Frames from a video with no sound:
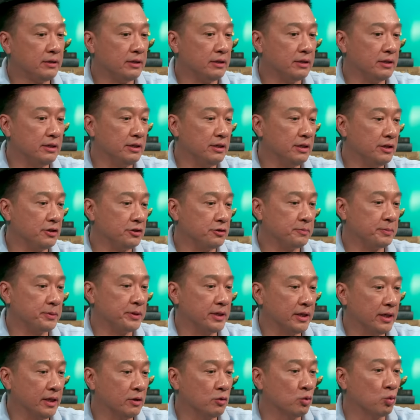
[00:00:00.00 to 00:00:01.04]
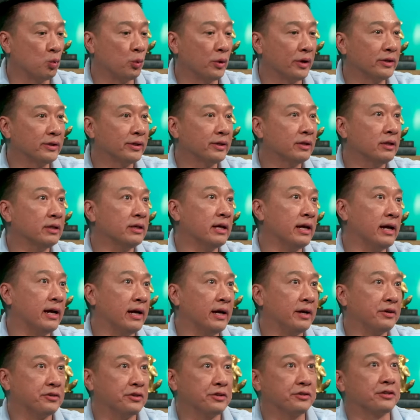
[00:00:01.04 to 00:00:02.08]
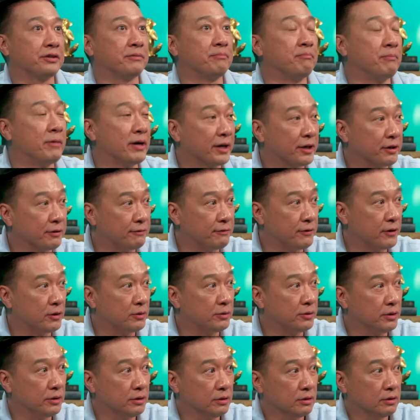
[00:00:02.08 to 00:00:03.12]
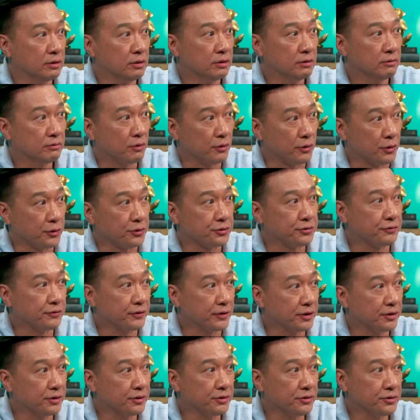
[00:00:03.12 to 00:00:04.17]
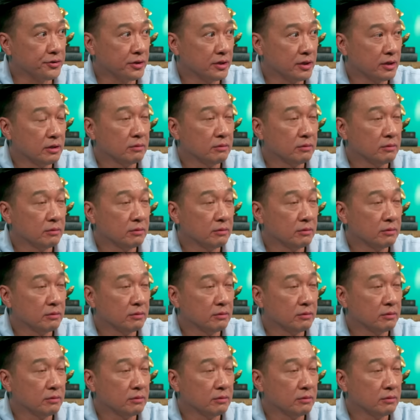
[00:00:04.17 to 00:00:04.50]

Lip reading: that ESPN willingly acts as a megaphone for those figures,